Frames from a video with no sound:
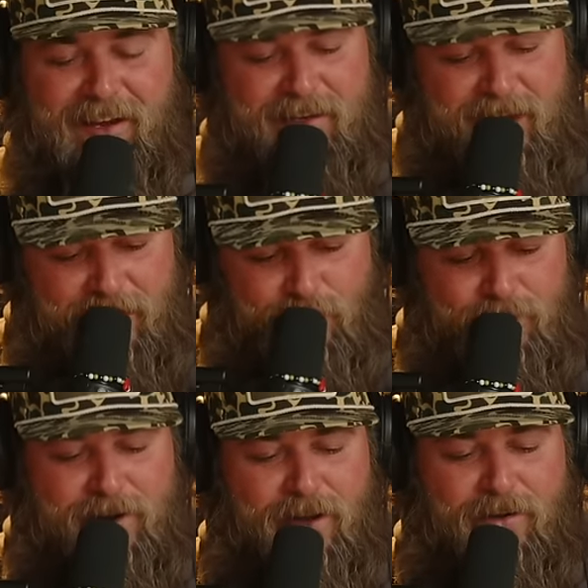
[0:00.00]

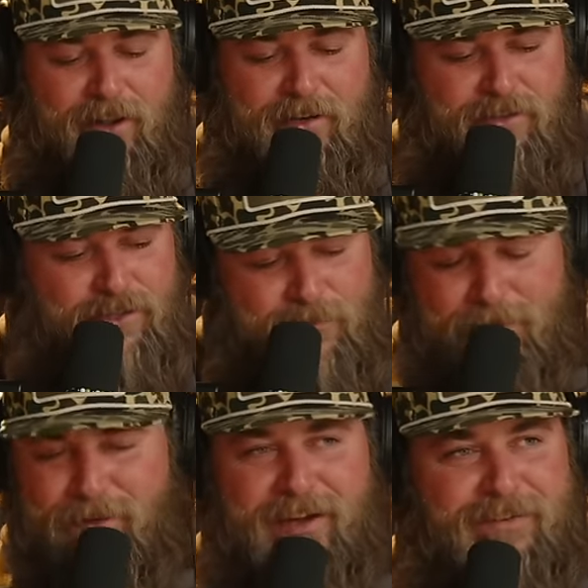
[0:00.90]
decoy dogging,
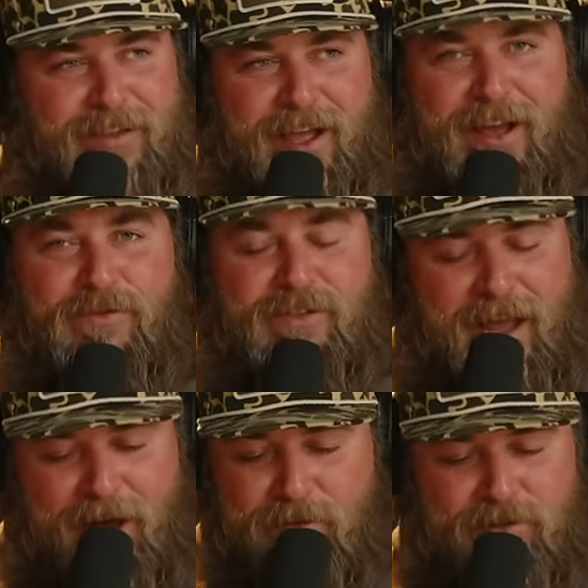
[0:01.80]
super aggressive coyotes,
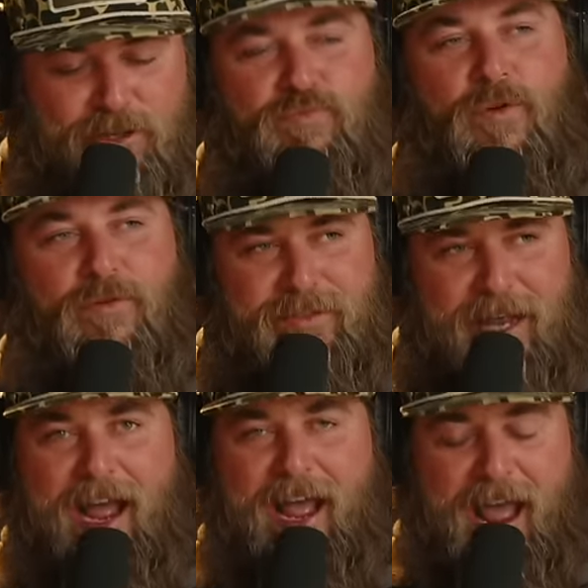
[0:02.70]
coyotes just won't die.